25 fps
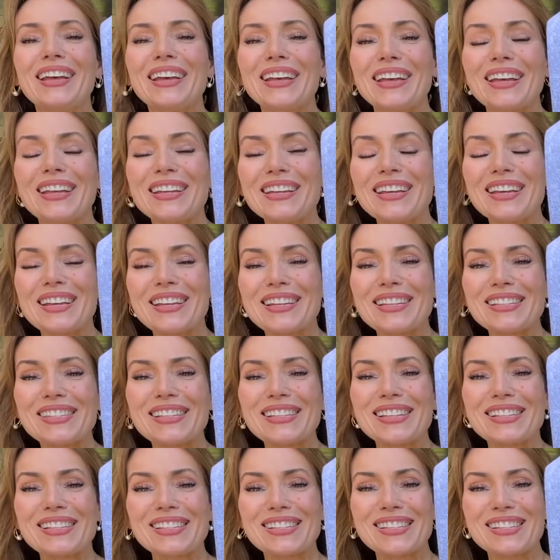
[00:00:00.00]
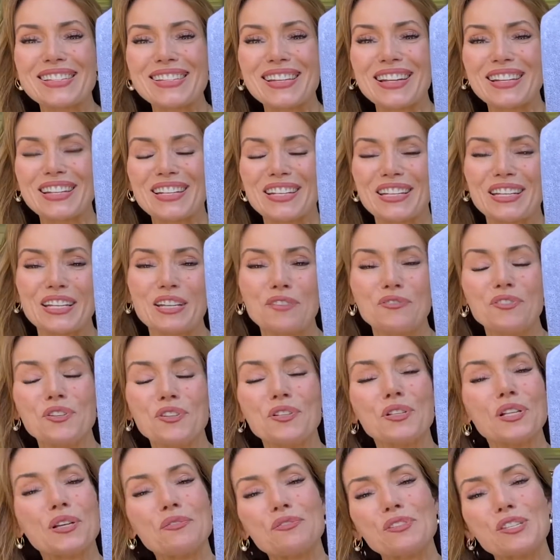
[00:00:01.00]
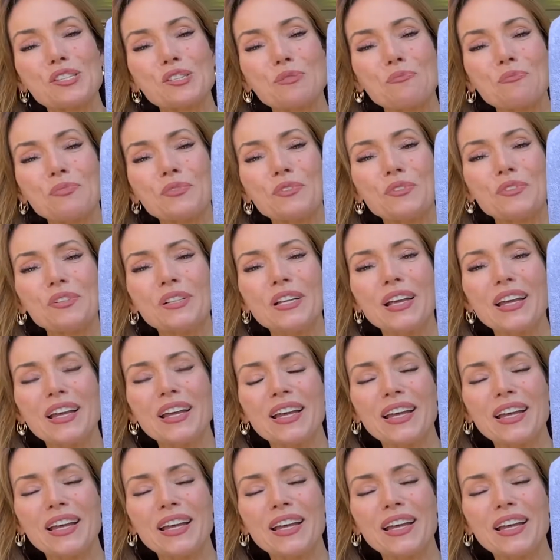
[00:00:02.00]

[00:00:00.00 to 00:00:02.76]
It is stunning. If you love simple,